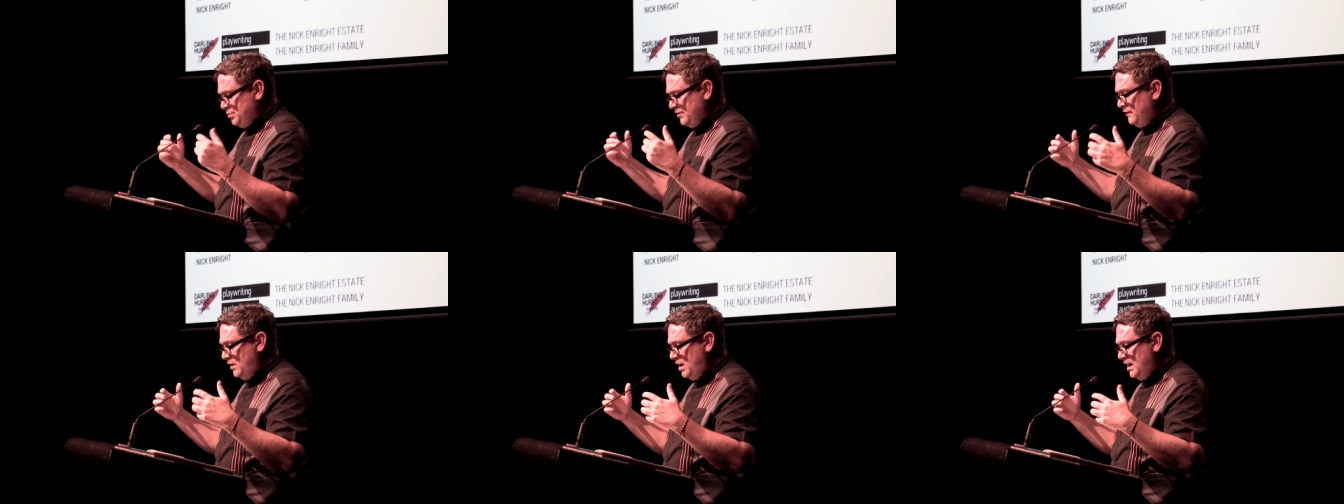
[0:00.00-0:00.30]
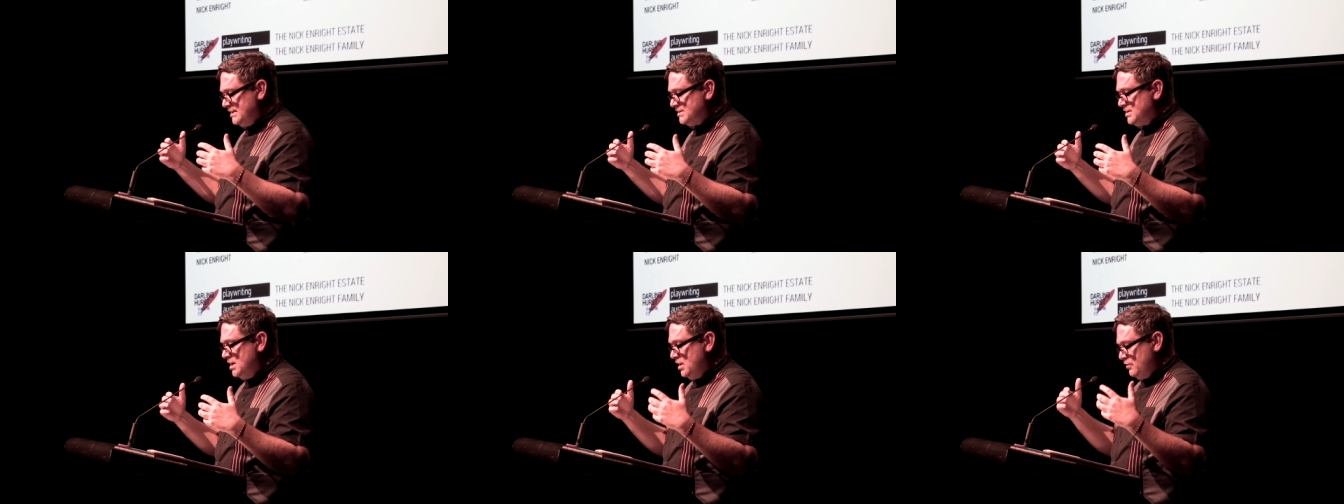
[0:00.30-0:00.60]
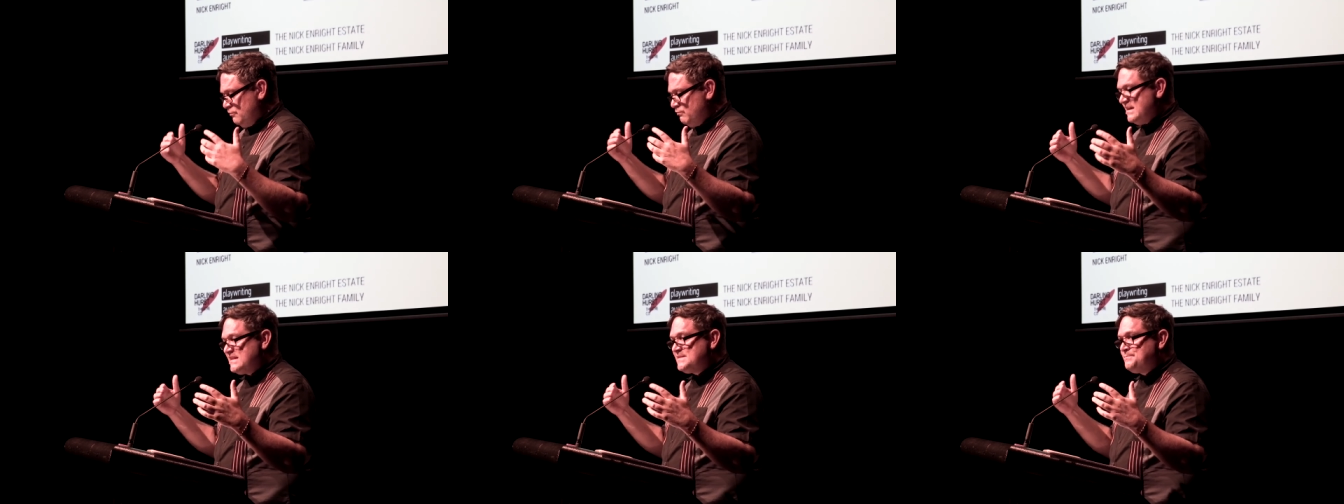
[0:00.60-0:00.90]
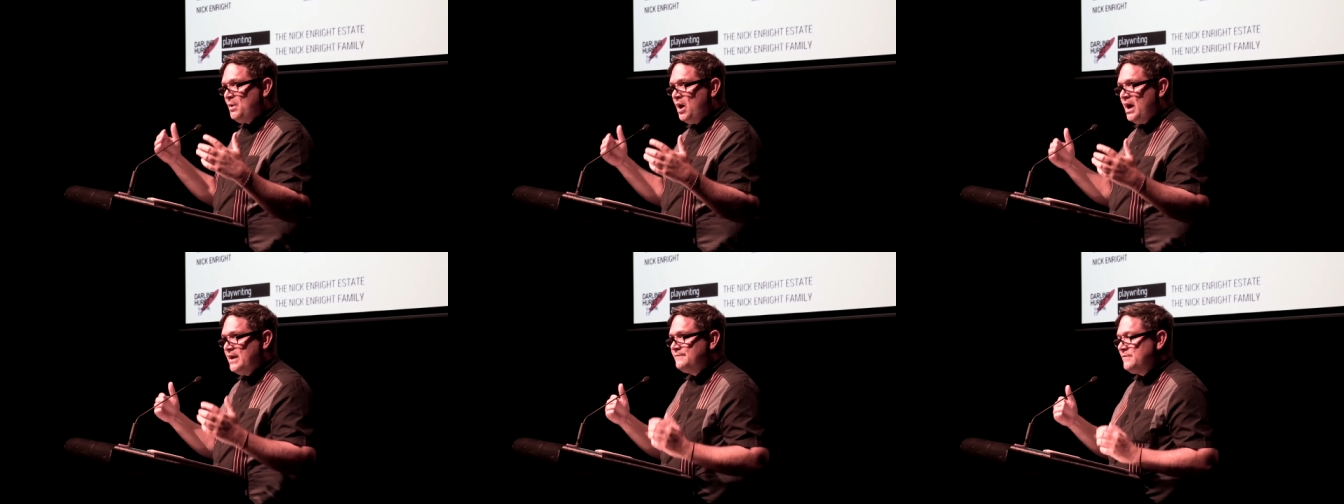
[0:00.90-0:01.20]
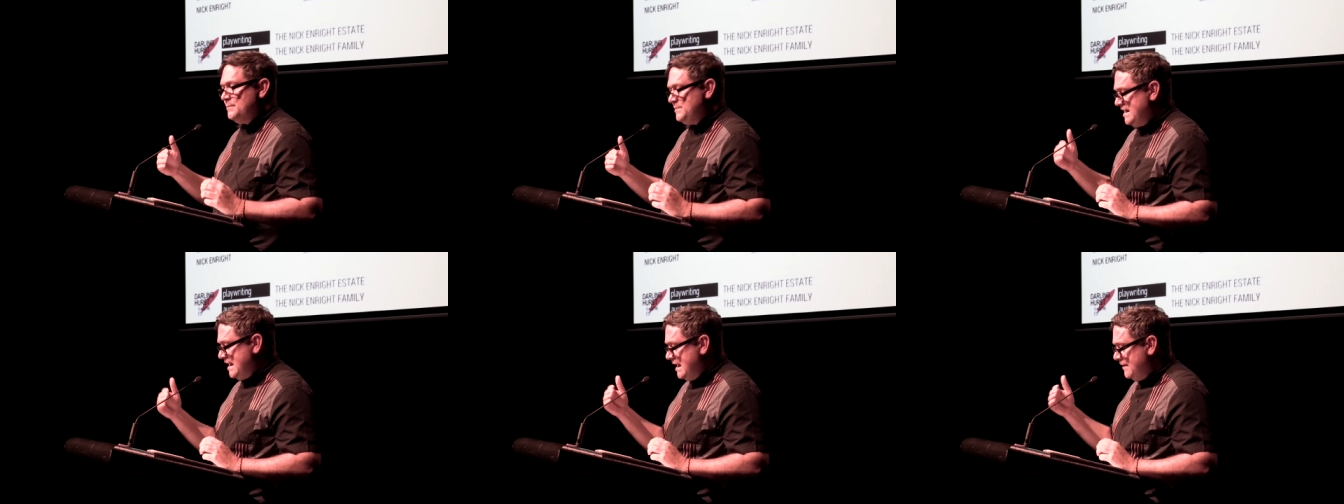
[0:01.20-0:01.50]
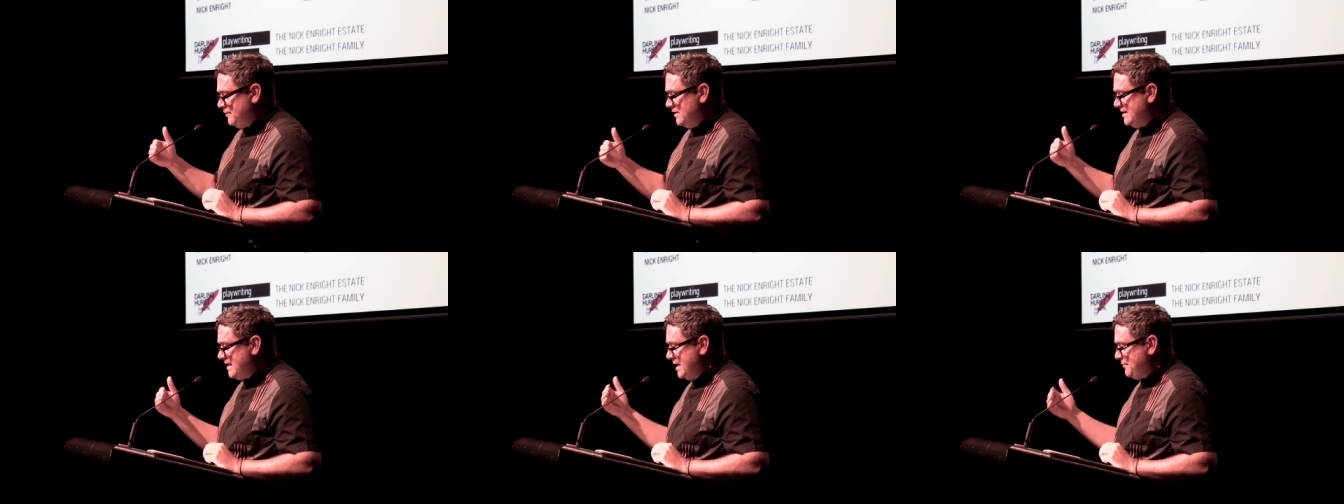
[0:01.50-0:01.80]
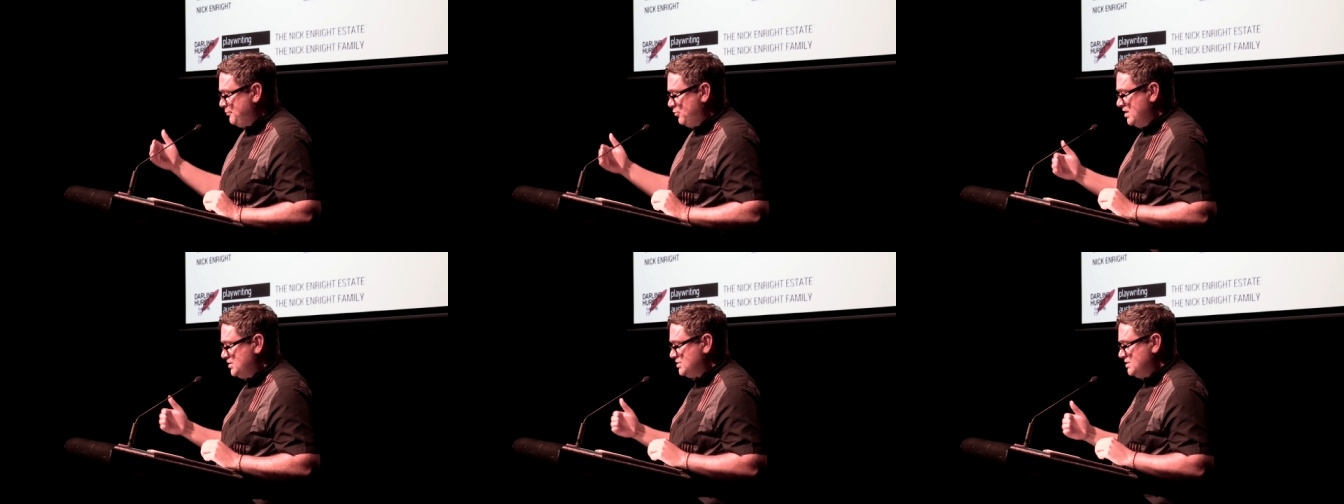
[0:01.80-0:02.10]
provides respite from the
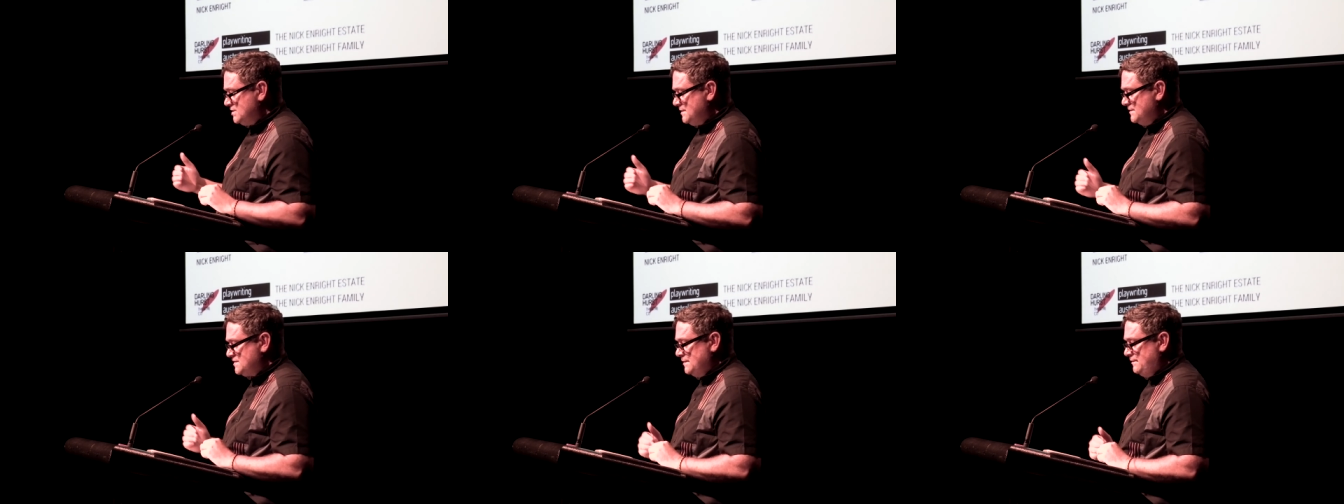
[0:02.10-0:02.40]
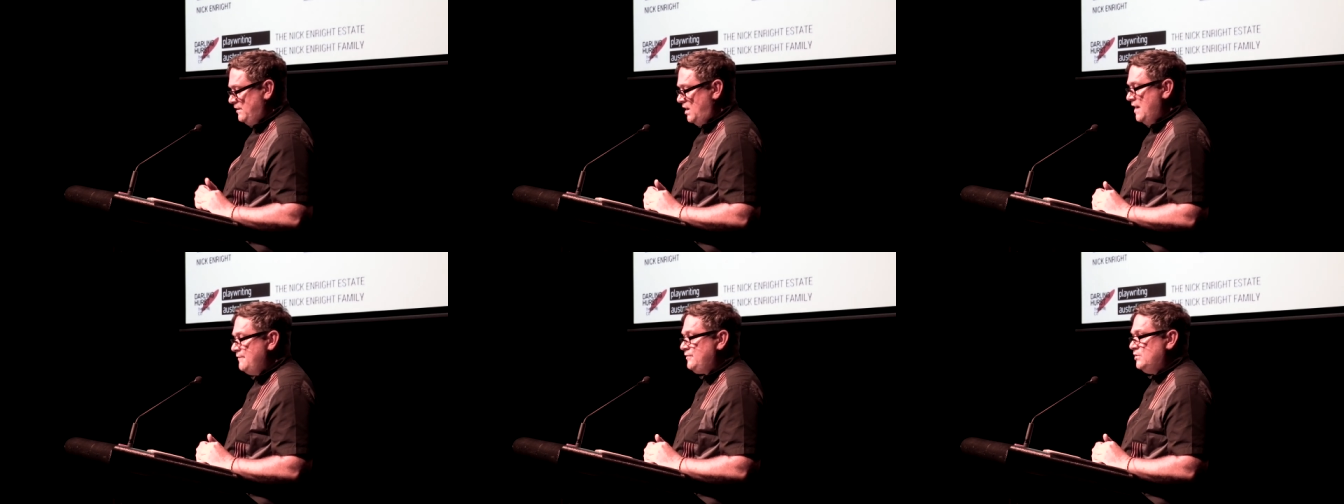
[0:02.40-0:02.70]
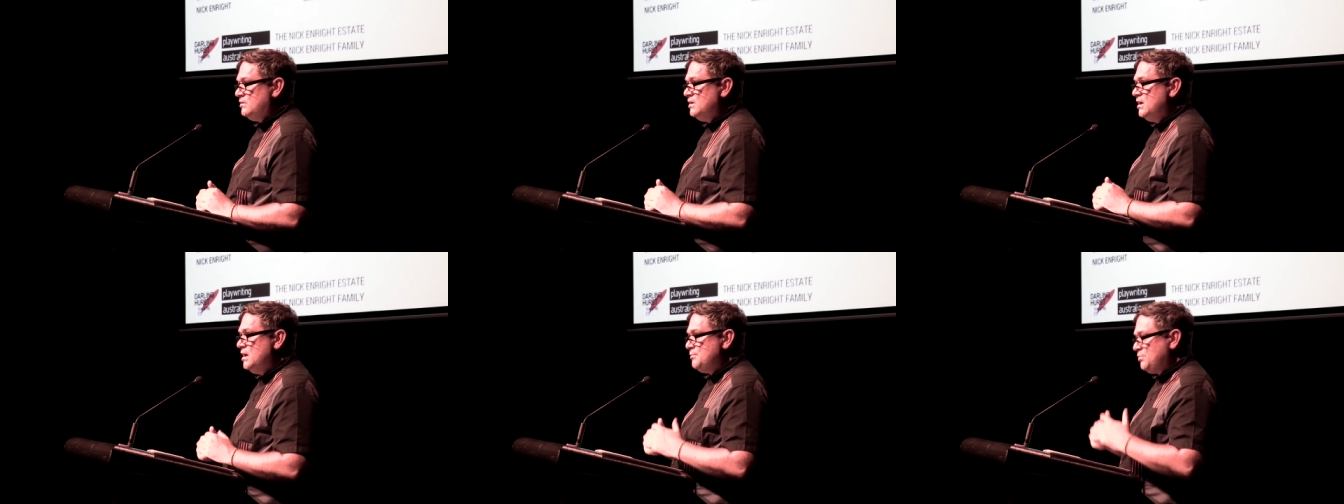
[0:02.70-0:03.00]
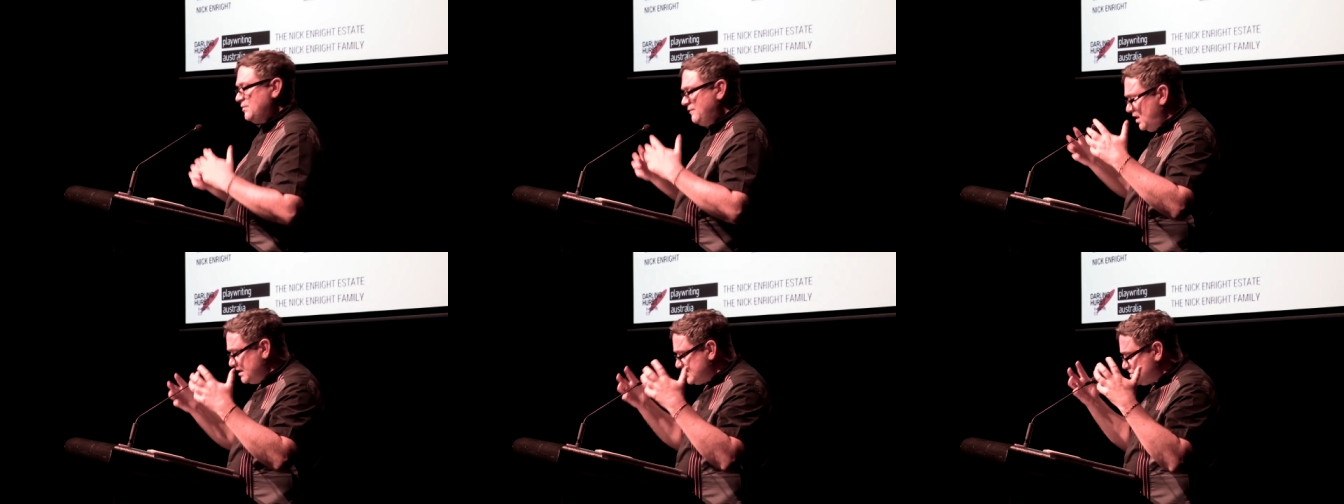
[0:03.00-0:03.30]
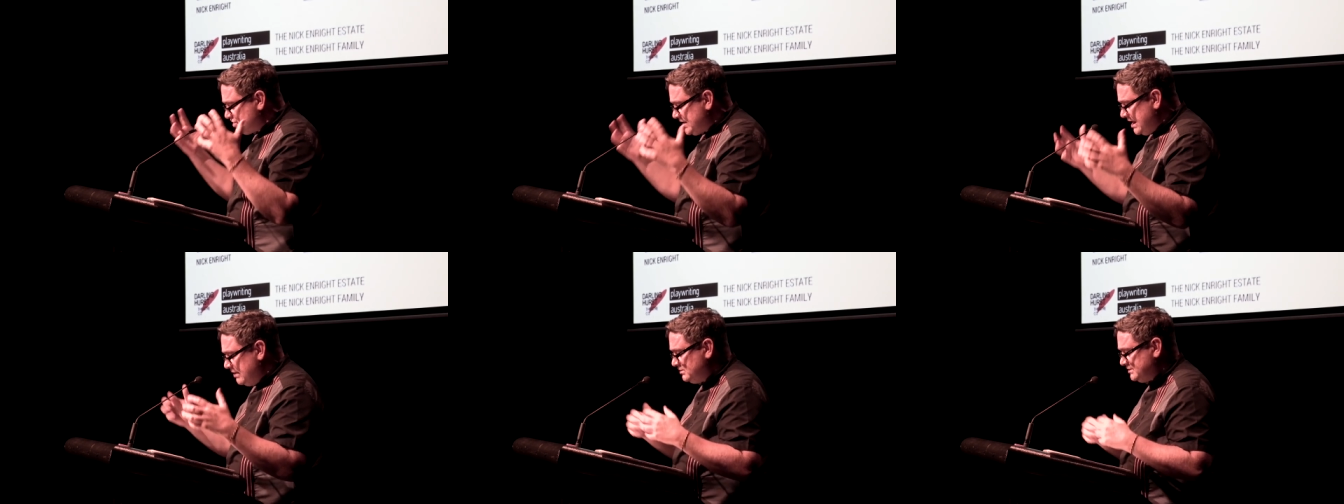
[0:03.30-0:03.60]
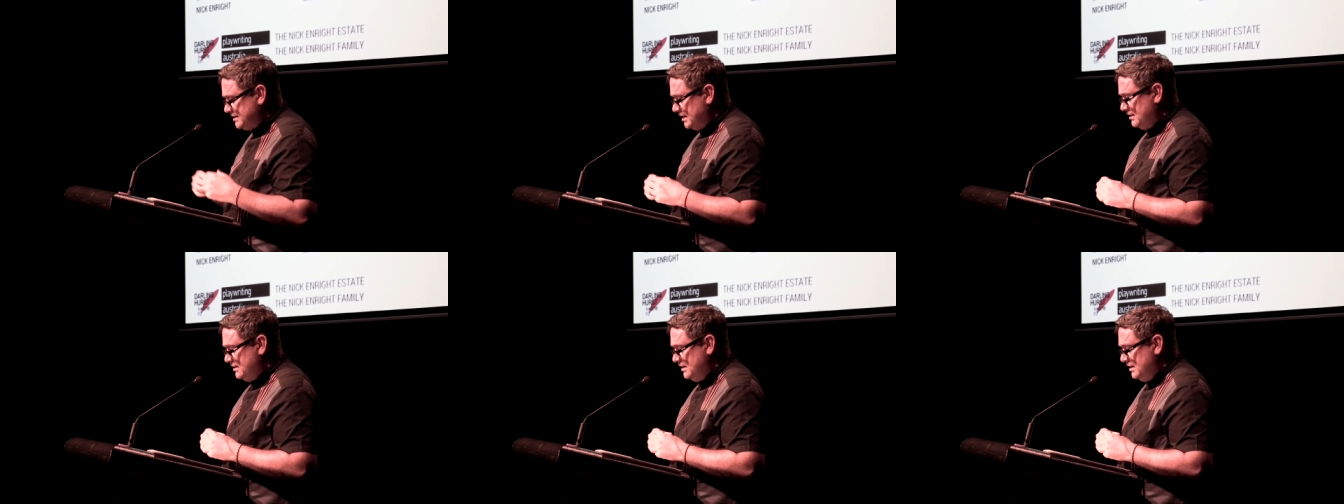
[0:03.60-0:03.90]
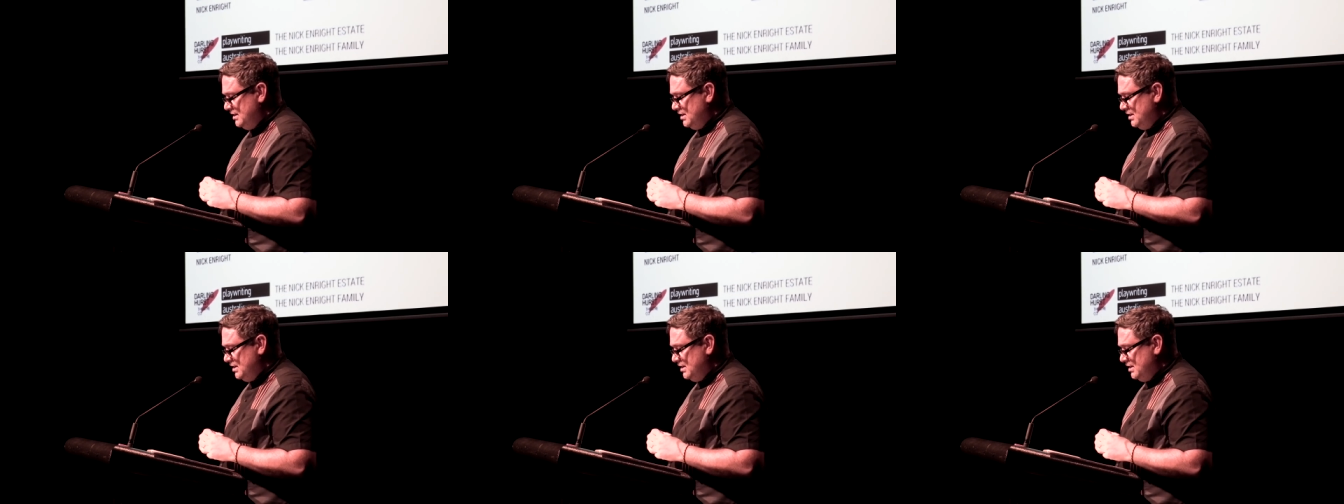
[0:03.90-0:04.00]
everyday pressures of survival, provides shelter,